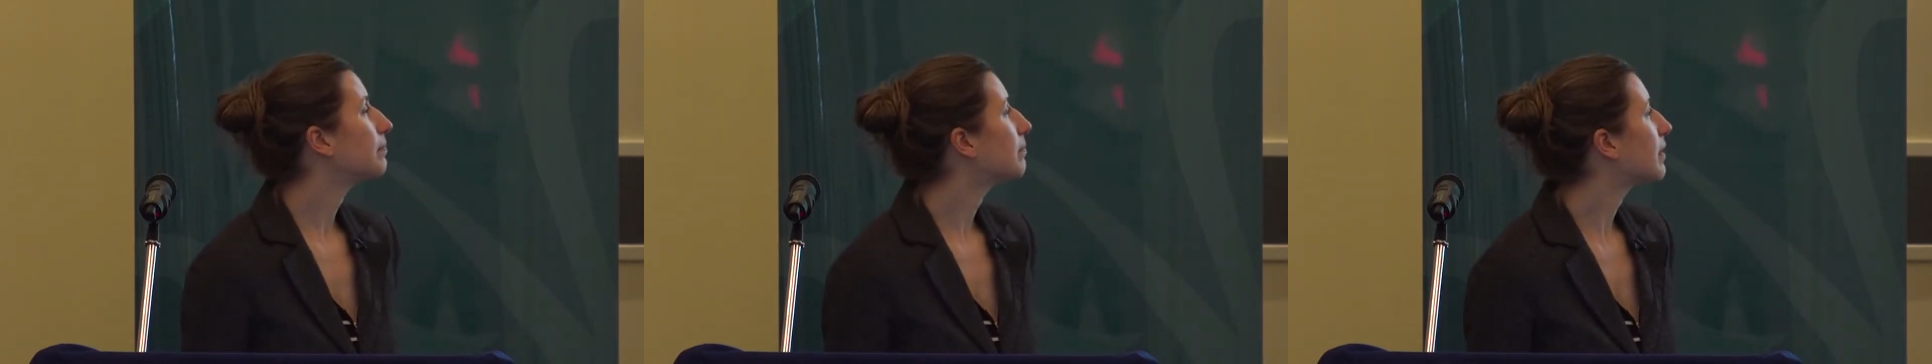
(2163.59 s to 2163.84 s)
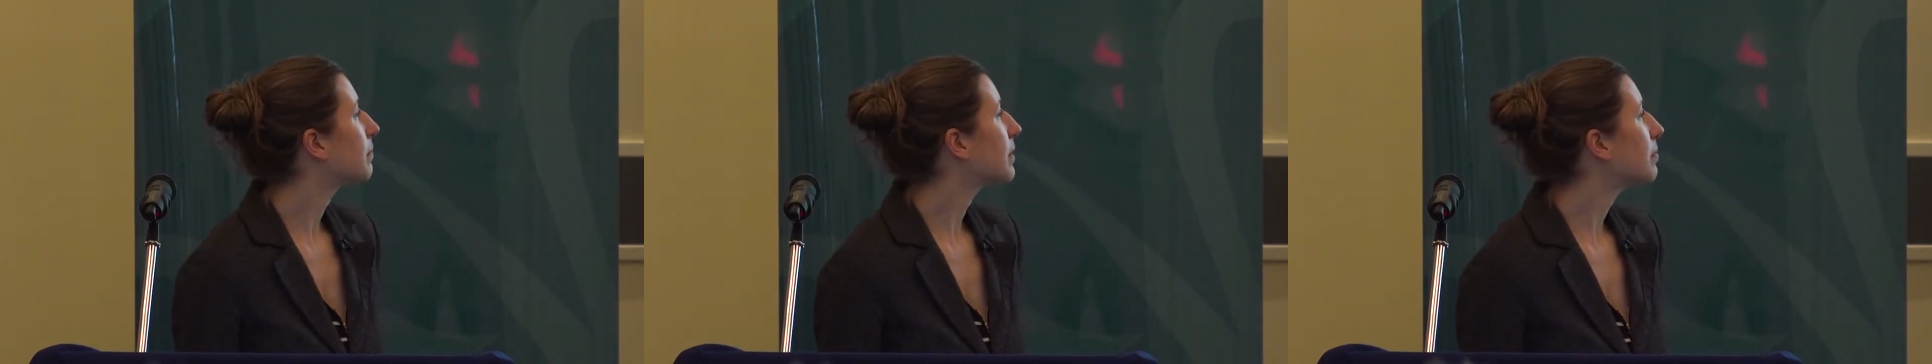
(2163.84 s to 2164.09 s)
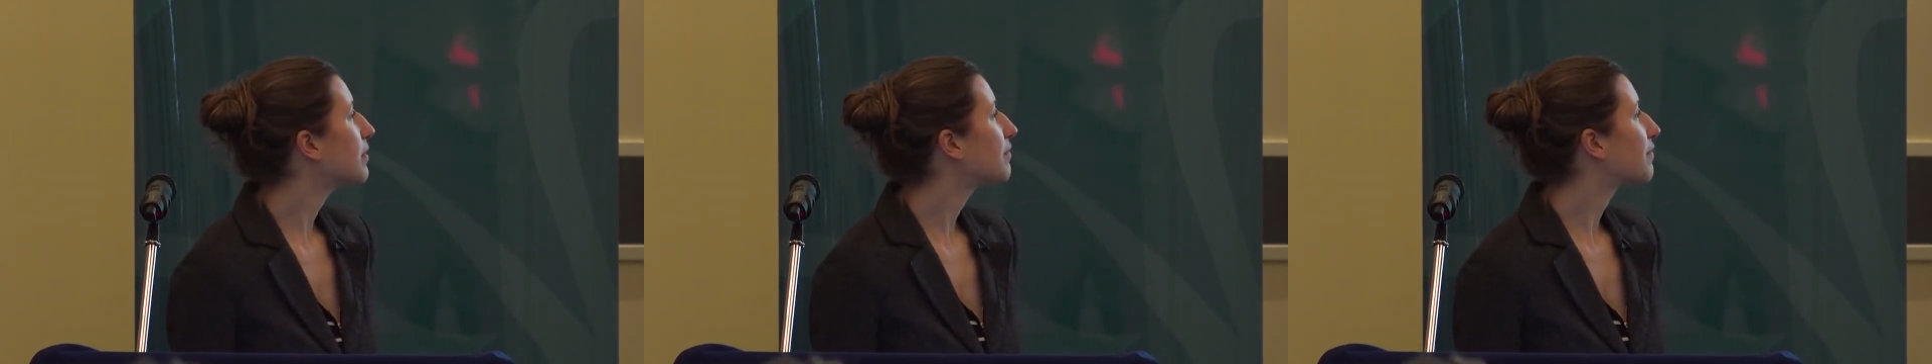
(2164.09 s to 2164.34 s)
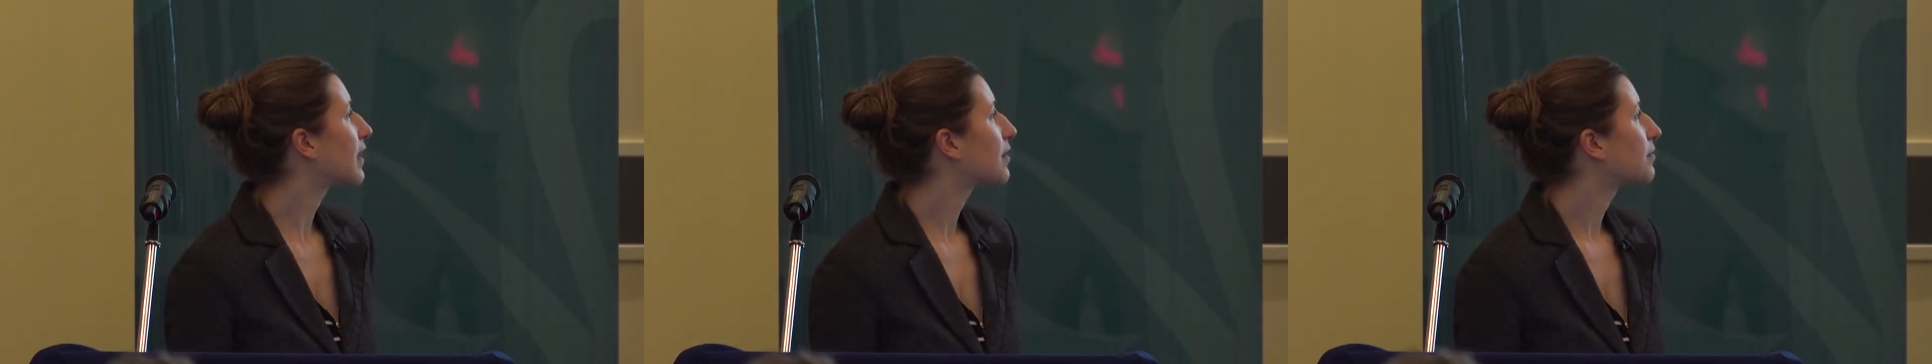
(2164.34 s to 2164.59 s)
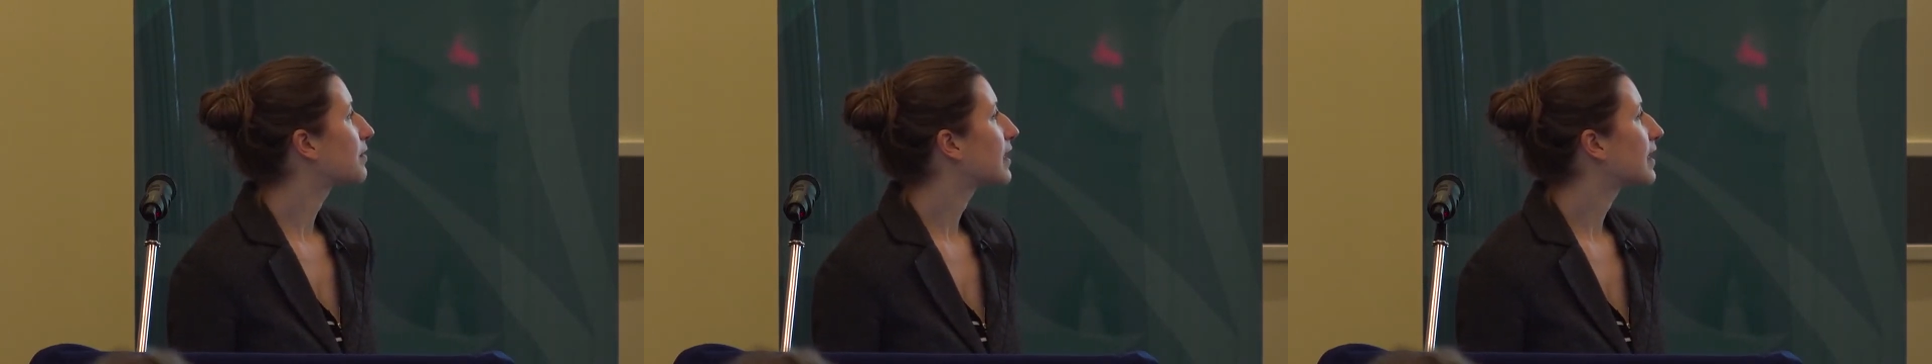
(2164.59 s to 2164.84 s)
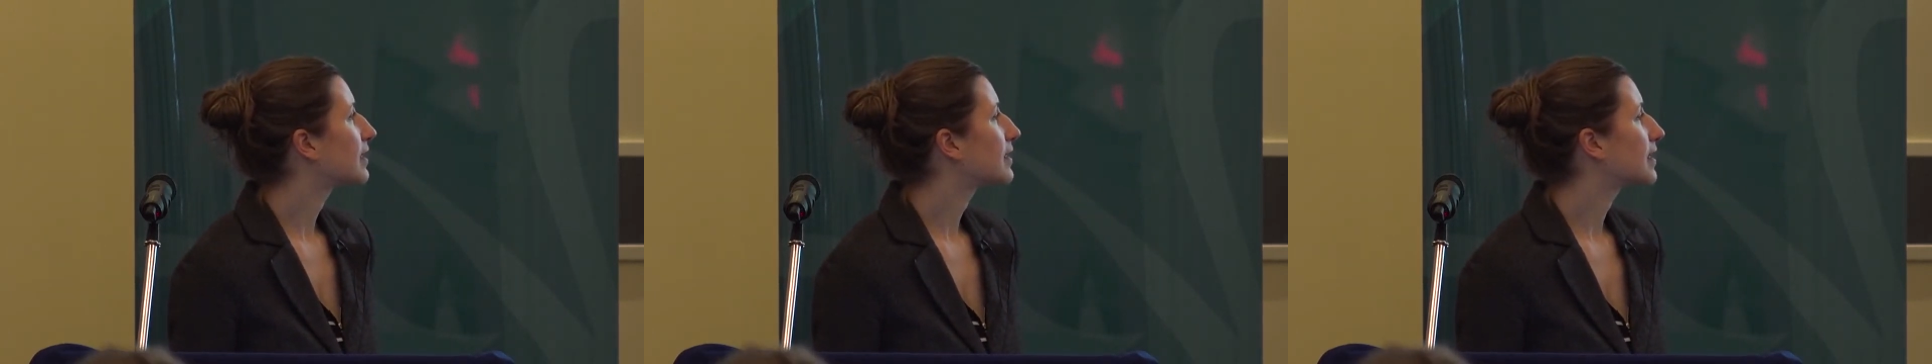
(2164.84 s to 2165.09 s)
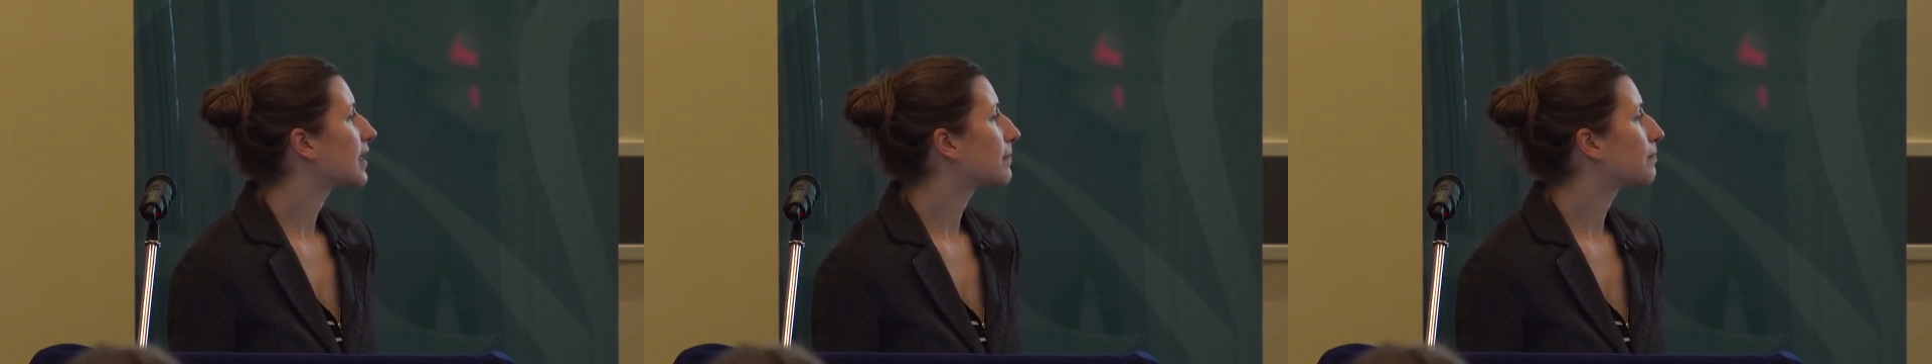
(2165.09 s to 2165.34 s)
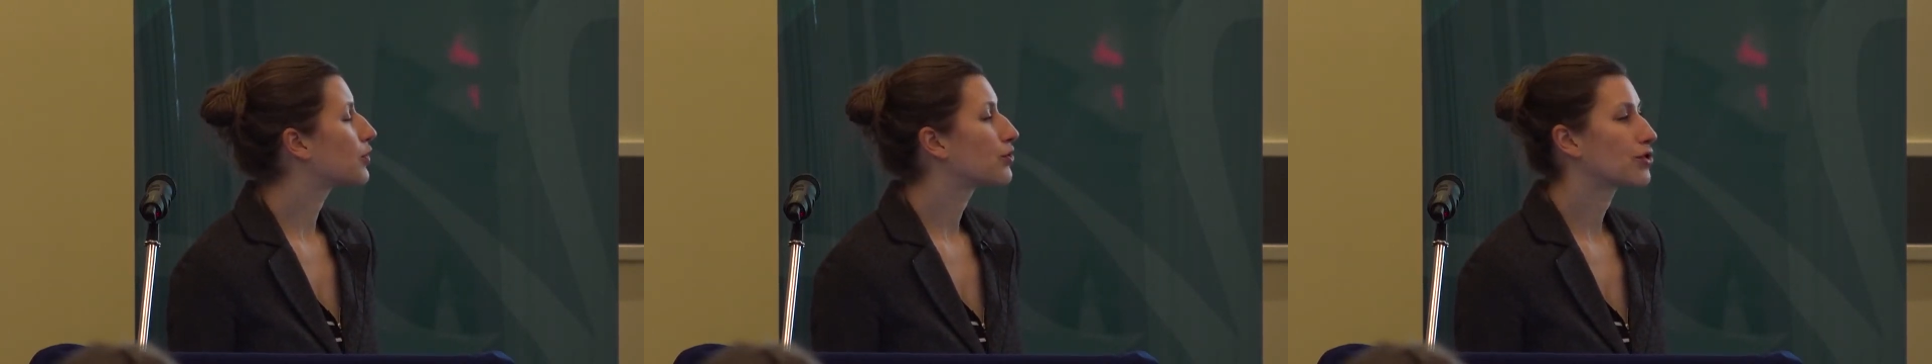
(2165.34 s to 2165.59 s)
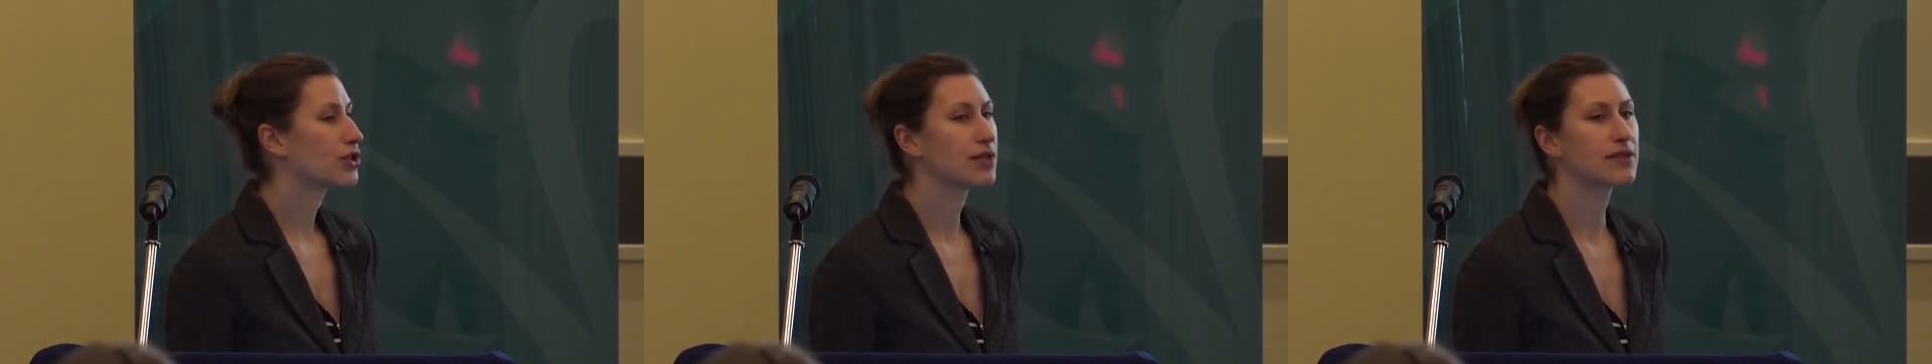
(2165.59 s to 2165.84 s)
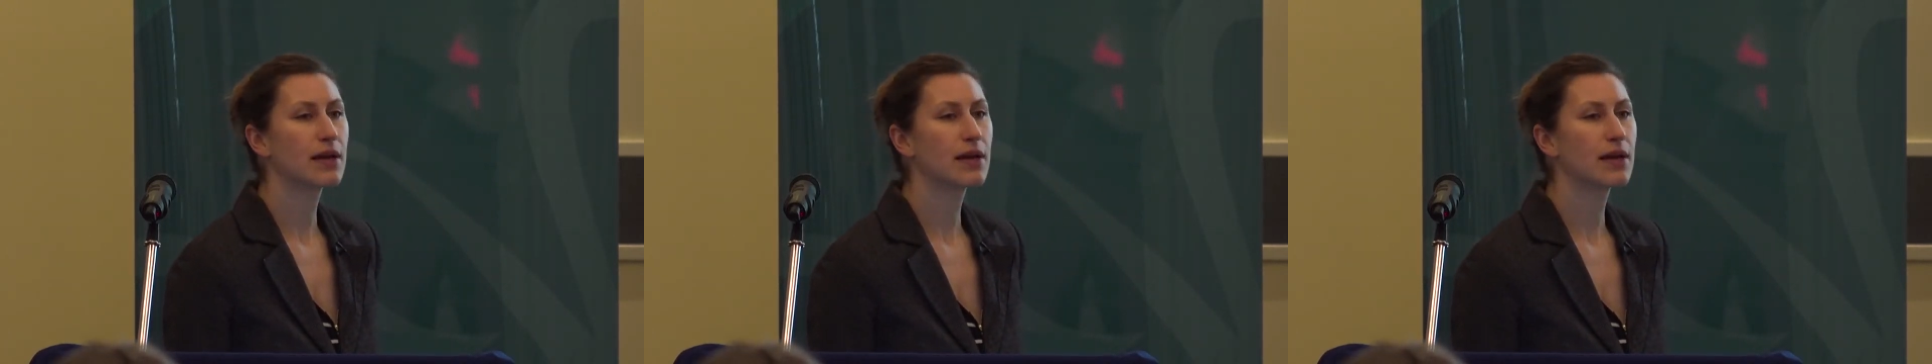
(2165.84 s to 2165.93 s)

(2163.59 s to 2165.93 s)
But people have found that nutrition